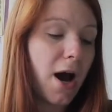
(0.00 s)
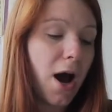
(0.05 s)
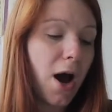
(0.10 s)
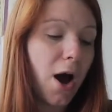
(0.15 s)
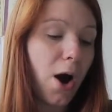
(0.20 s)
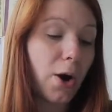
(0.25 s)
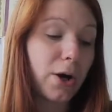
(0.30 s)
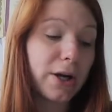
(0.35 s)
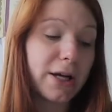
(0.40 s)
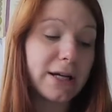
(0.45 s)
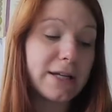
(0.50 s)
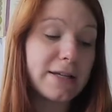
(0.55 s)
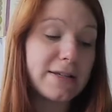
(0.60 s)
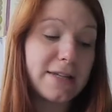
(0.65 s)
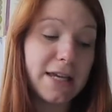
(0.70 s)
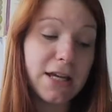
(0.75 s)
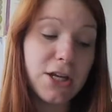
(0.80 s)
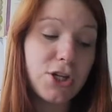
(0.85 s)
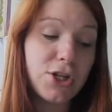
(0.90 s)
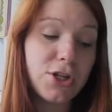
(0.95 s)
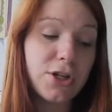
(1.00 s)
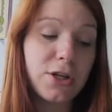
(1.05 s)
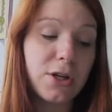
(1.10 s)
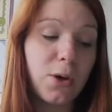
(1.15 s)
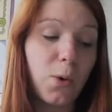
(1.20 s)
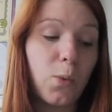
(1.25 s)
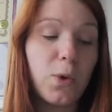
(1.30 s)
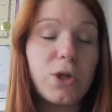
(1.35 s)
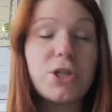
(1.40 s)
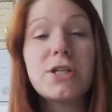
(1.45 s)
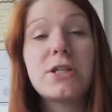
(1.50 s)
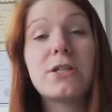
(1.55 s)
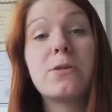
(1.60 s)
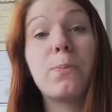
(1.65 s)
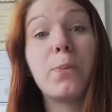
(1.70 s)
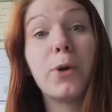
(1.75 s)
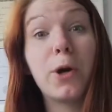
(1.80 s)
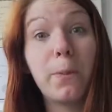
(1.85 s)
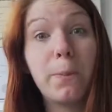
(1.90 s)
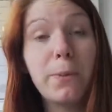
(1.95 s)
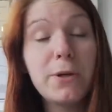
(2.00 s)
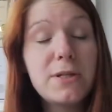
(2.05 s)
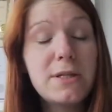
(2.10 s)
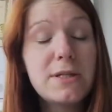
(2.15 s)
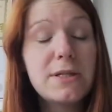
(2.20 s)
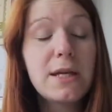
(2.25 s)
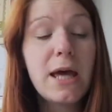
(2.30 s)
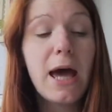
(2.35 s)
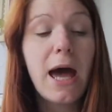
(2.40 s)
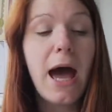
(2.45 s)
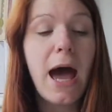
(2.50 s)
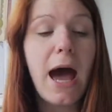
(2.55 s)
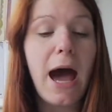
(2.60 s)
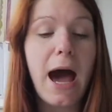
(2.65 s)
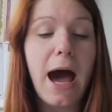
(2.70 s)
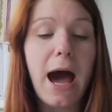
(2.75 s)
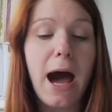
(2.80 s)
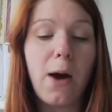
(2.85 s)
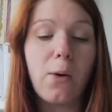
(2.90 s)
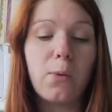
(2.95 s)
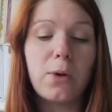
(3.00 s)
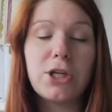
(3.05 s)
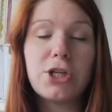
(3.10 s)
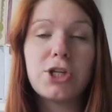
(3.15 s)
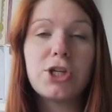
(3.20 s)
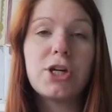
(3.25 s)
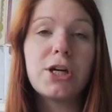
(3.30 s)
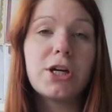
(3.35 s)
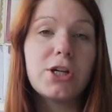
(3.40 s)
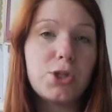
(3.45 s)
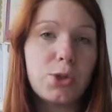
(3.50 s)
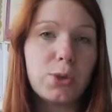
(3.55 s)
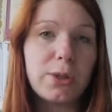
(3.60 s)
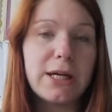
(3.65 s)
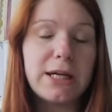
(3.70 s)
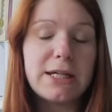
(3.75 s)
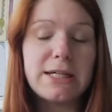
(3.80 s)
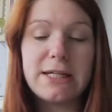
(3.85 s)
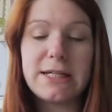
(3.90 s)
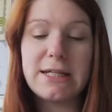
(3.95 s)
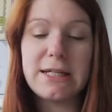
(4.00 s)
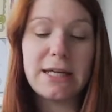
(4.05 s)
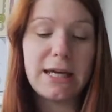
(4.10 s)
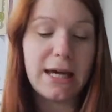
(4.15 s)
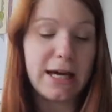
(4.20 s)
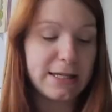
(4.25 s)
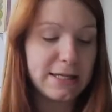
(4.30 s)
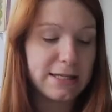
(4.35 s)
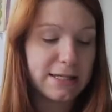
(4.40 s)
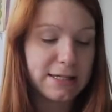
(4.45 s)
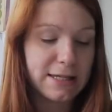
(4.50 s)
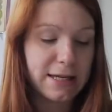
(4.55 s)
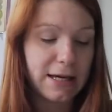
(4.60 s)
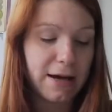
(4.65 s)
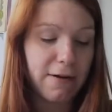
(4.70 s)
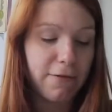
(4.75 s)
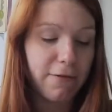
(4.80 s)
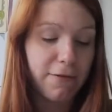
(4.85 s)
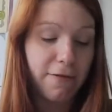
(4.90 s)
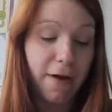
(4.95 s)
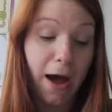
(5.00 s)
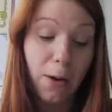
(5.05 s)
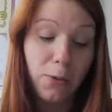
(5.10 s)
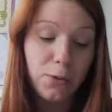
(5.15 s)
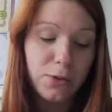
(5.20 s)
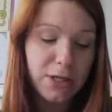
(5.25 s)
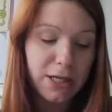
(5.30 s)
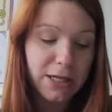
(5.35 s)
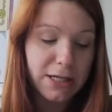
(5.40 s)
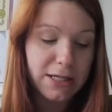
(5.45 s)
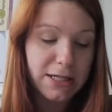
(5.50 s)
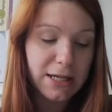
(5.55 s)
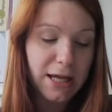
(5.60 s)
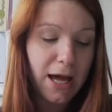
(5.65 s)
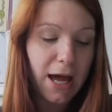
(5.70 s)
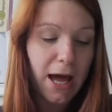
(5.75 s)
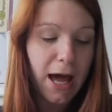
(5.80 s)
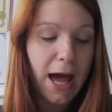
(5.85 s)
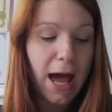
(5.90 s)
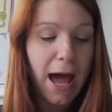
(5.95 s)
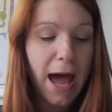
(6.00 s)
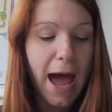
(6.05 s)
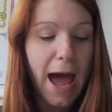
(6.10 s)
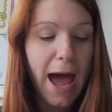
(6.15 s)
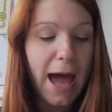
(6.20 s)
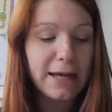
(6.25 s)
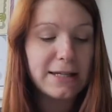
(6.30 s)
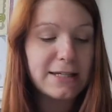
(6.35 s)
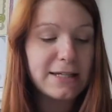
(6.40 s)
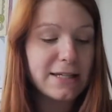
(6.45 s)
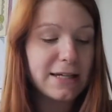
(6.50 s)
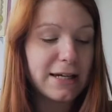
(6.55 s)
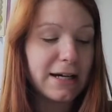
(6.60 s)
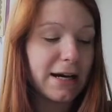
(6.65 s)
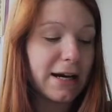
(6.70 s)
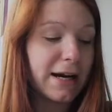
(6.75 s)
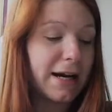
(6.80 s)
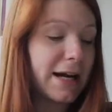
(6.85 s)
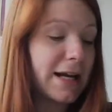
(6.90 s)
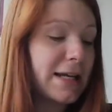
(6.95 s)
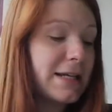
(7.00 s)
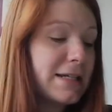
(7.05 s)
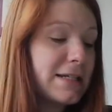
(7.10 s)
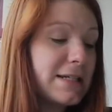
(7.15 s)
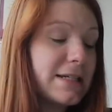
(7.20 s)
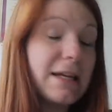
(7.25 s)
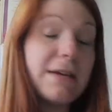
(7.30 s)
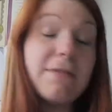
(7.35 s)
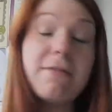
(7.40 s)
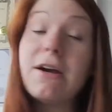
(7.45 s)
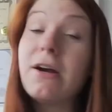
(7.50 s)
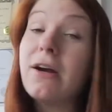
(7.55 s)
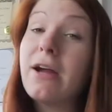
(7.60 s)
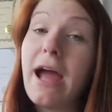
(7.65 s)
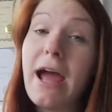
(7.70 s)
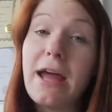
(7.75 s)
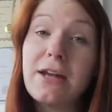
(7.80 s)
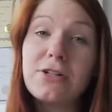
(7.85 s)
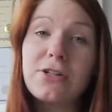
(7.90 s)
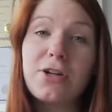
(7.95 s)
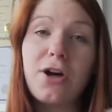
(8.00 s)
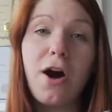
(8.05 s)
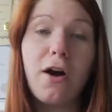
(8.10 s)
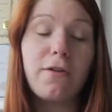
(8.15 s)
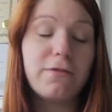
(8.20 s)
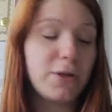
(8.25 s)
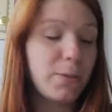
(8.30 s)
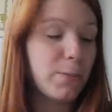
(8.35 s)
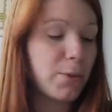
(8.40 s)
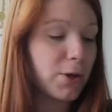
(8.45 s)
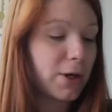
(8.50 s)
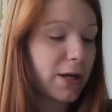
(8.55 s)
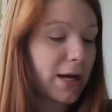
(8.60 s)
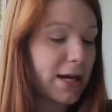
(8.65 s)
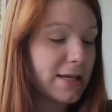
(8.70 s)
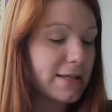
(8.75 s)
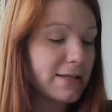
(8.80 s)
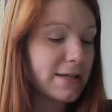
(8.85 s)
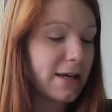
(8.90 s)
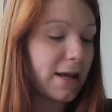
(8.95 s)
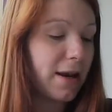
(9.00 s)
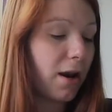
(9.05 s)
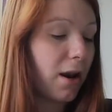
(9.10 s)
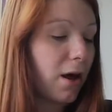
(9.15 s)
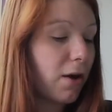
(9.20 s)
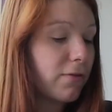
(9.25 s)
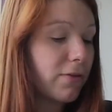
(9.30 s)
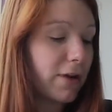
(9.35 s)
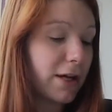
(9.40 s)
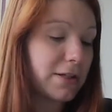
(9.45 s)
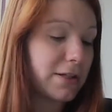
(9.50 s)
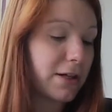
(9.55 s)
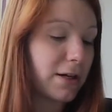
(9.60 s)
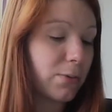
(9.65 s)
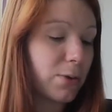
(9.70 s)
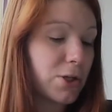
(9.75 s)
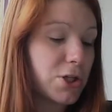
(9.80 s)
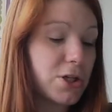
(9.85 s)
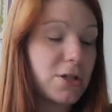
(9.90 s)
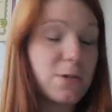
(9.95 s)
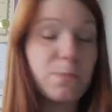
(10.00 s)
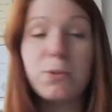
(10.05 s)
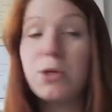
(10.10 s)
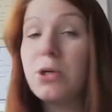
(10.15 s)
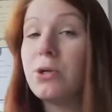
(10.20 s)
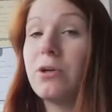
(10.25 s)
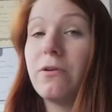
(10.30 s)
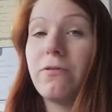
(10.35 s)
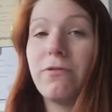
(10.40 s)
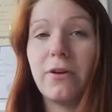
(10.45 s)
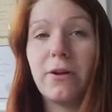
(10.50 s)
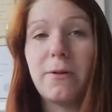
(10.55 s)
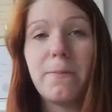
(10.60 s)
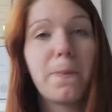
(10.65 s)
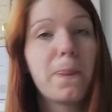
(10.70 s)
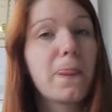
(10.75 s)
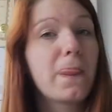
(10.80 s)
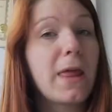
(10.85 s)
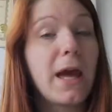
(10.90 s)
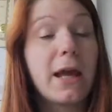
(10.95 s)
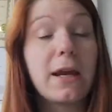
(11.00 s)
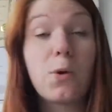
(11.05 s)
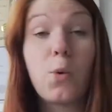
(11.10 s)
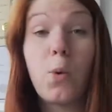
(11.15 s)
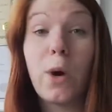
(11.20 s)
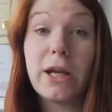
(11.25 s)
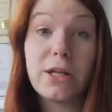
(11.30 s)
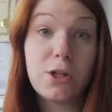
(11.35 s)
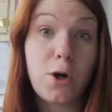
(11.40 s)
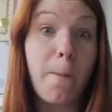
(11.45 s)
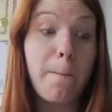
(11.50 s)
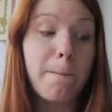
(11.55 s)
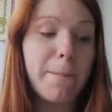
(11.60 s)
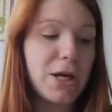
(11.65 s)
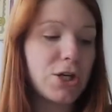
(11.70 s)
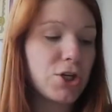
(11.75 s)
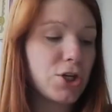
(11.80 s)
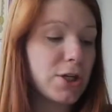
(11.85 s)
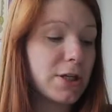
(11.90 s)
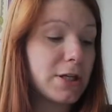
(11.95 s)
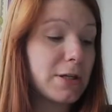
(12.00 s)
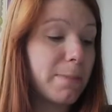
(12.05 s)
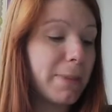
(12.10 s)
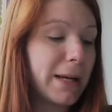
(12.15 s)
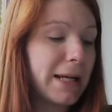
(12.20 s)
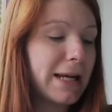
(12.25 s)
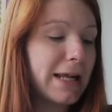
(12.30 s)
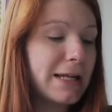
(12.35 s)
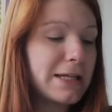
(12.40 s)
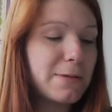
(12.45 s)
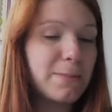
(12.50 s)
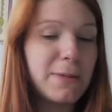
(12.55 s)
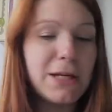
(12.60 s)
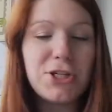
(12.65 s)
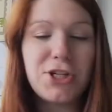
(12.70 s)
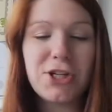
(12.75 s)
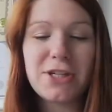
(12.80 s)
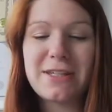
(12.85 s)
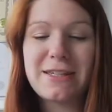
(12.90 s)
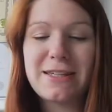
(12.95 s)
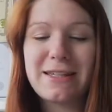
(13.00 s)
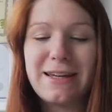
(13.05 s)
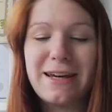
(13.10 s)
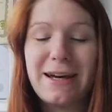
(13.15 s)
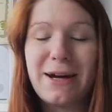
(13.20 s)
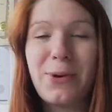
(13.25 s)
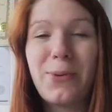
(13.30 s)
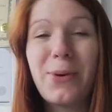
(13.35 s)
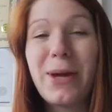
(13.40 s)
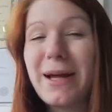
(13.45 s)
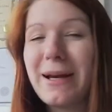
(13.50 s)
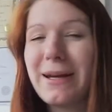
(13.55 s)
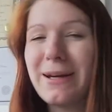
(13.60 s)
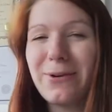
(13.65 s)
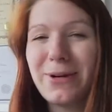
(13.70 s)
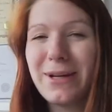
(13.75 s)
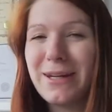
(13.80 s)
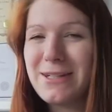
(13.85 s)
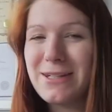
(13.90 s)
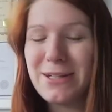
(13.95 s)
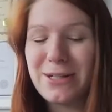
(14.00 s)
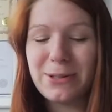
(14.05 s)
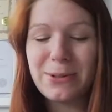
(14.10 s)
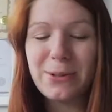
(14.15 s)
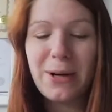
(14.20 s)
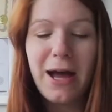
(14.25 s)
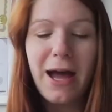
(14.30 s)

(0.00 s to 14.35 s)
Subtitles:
organization Witch's Purpose, which Juliet Diaz founded. And in the very end of the book is a love letter, which is beautiful and quite compassionate. But let me just quickly read you